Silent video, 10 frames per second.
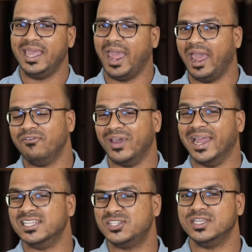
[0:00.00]
they have
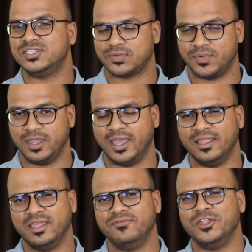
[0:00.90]
HD screen
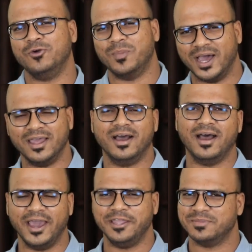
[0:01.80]
and then when you buy a
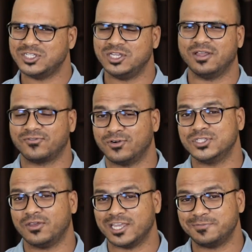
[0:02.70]
high end machine, of
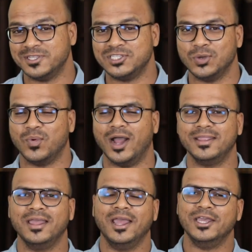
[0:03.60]
course, an expensive one,